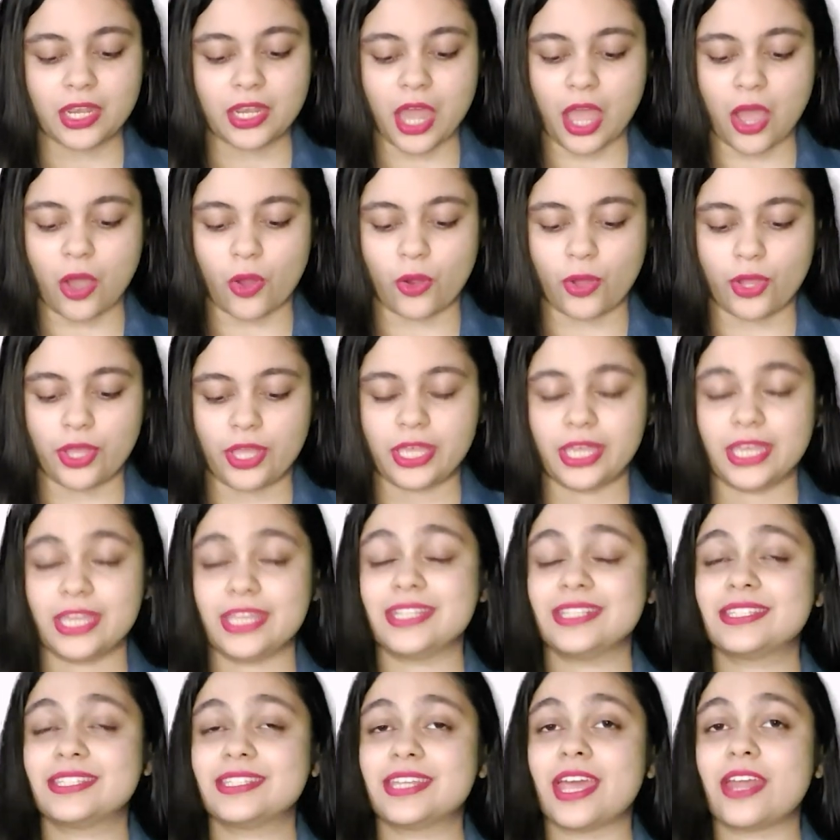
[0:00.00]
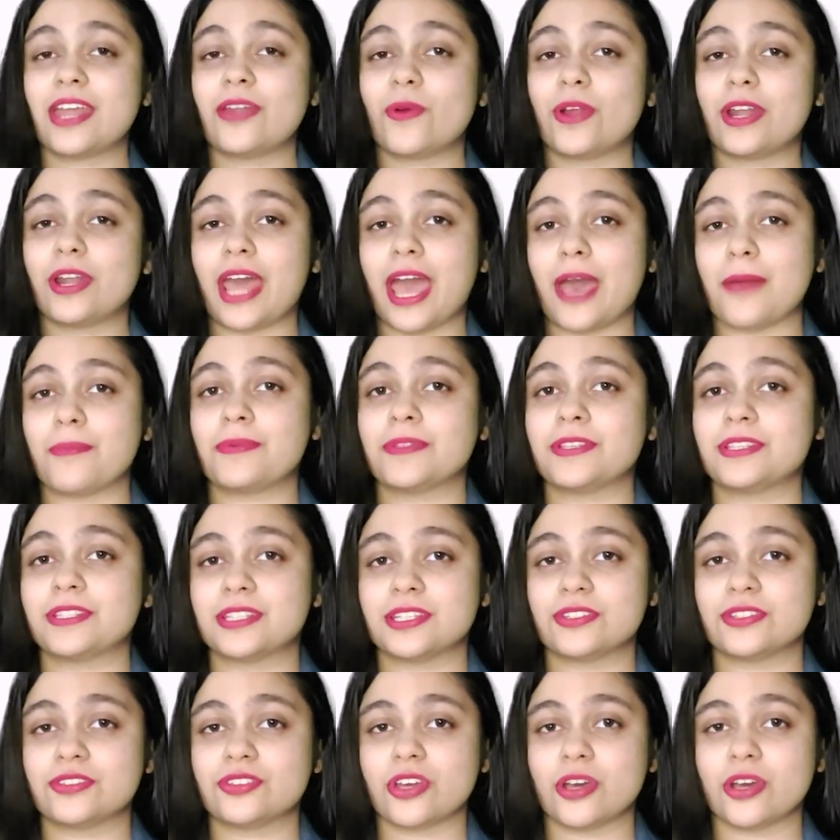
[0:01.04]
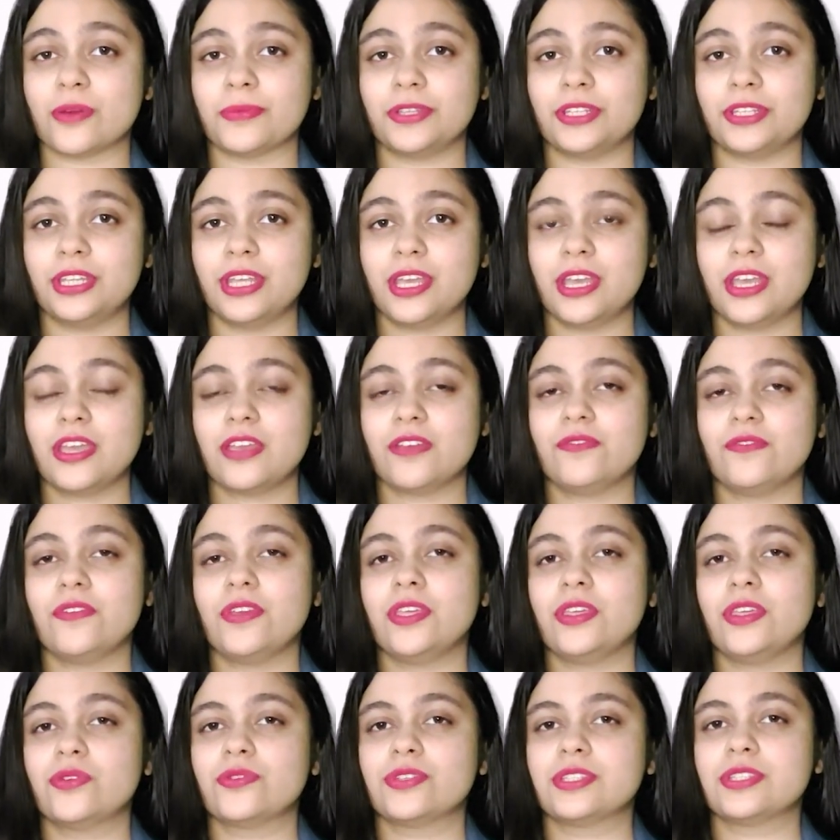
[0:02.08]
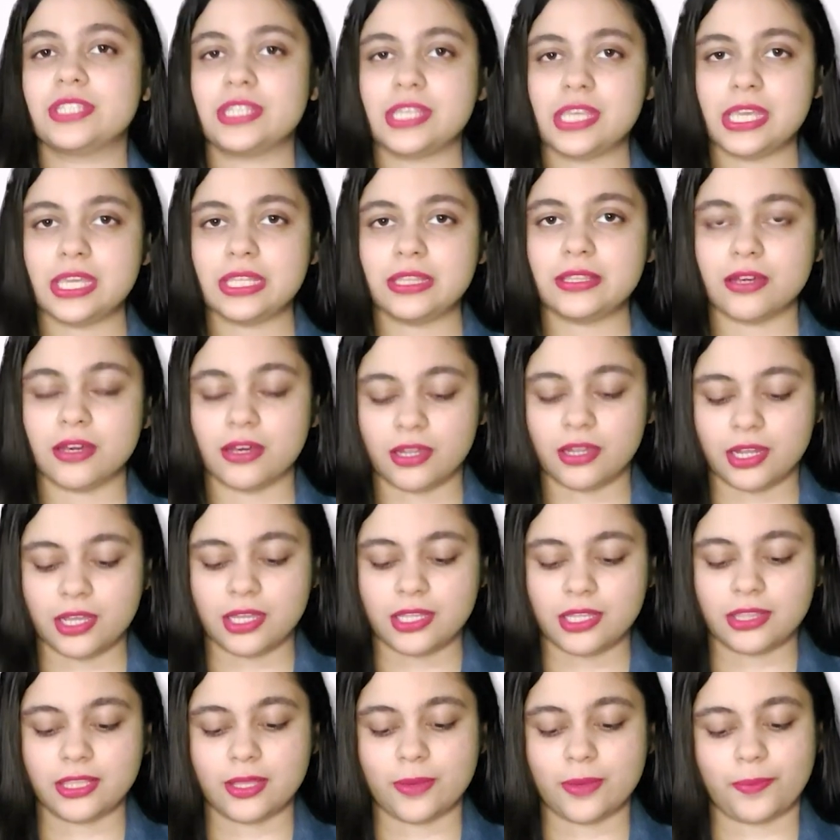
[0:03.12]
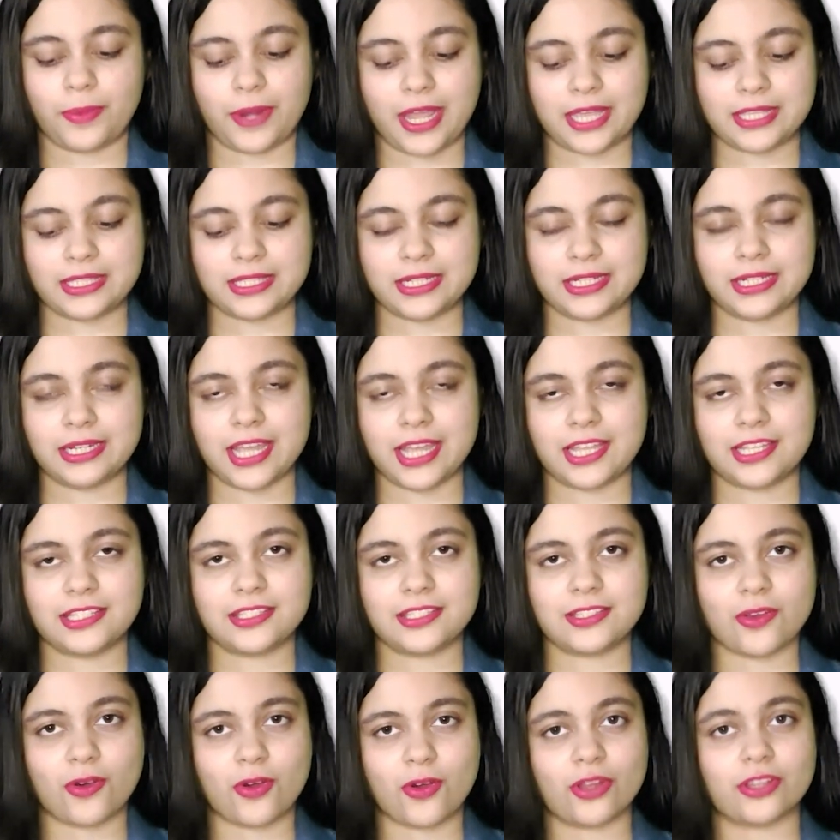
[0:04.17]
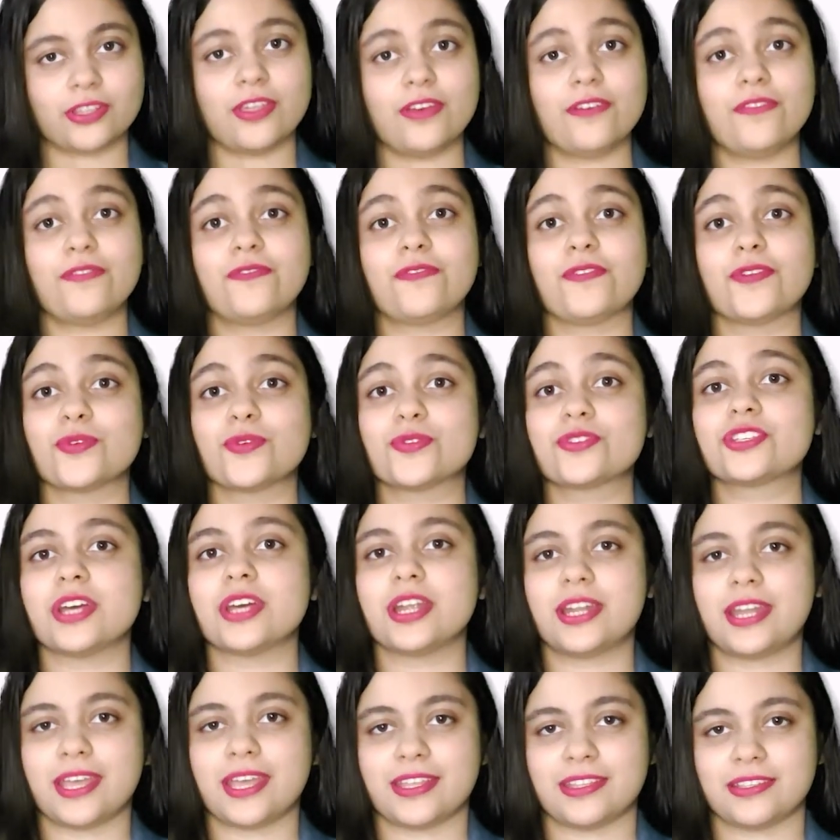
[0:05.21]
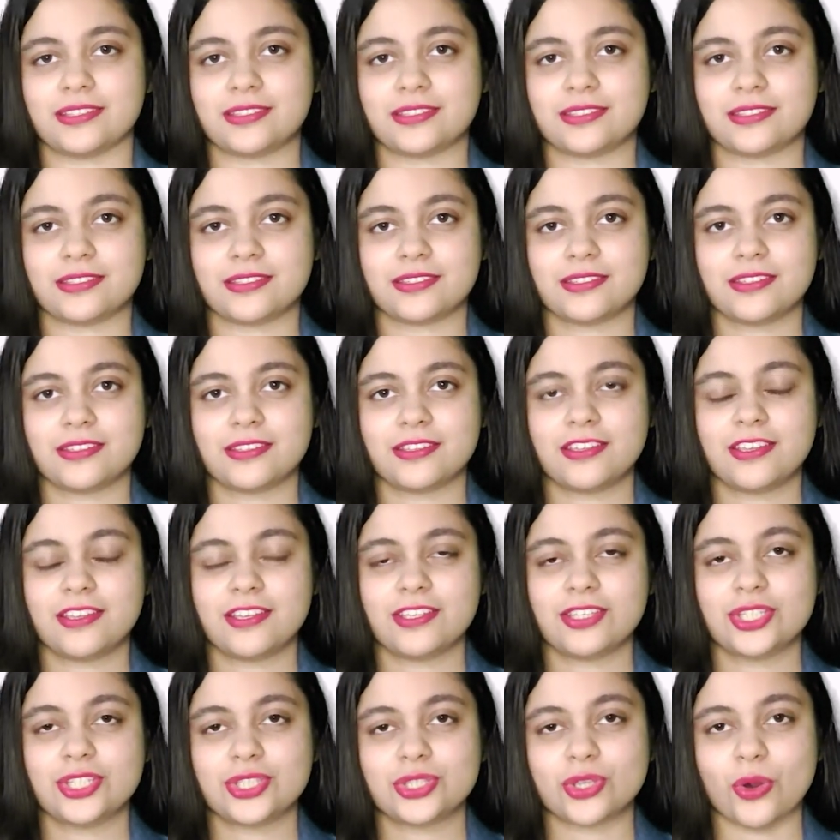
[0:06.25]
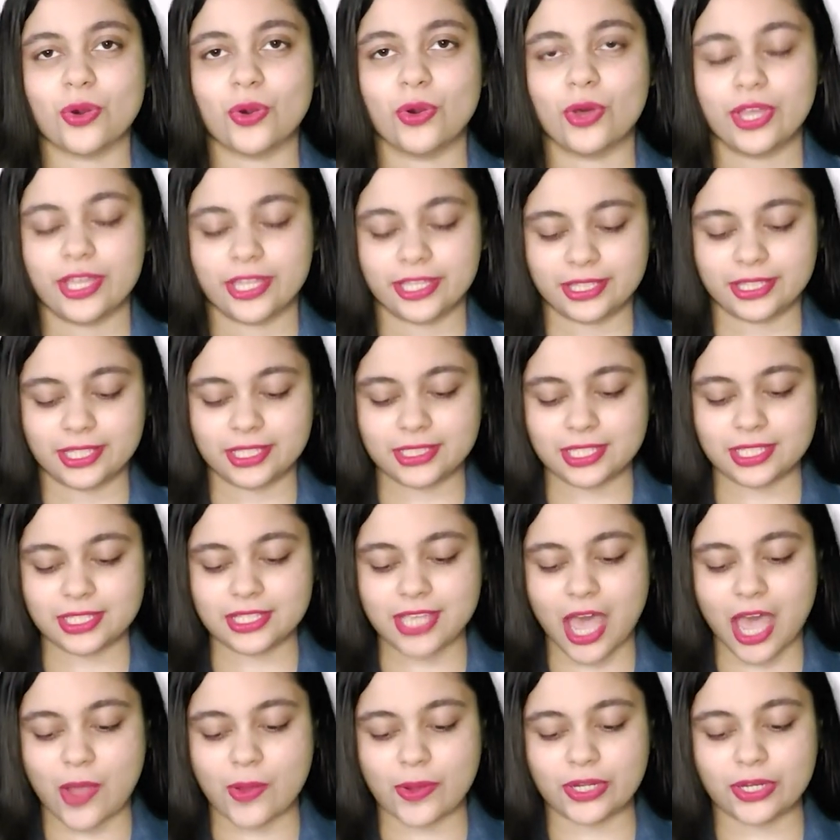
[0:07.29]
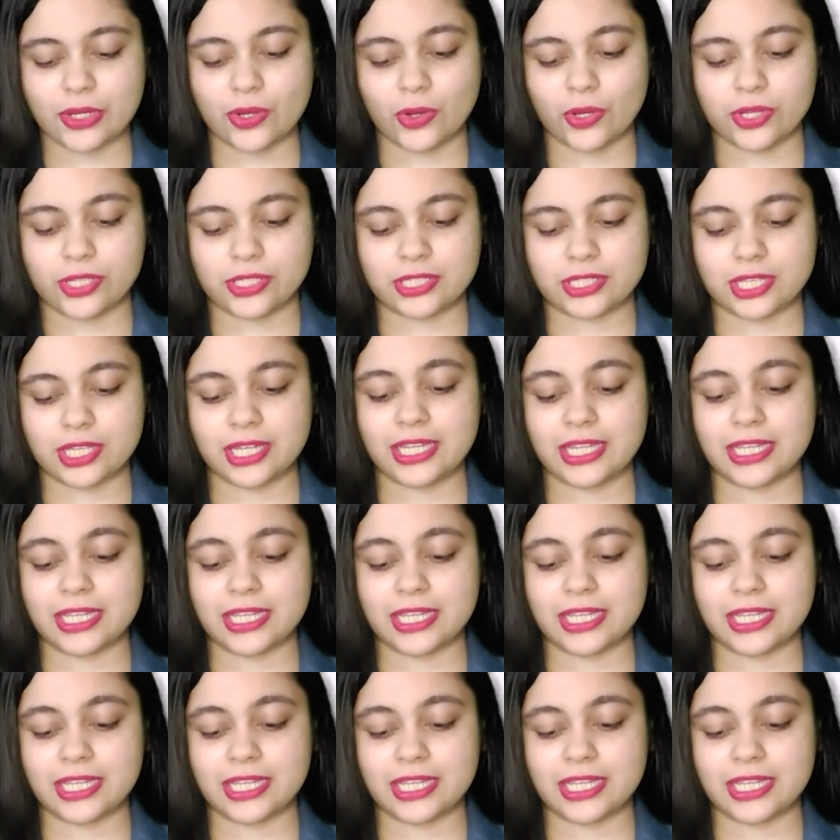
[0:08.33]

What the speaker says: Now, instead what happens in German? We use either the present tense or the future tense. So, this is how it goes.